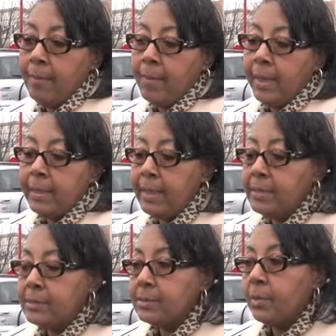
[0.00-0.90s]
but
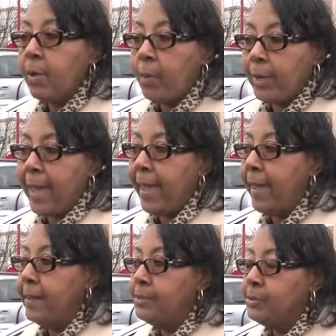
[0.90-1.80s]
it's still
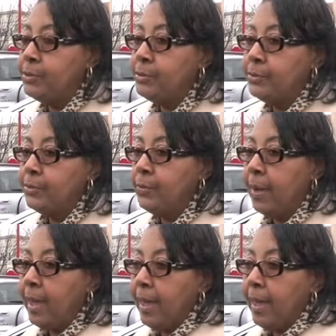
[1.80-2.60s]
okay to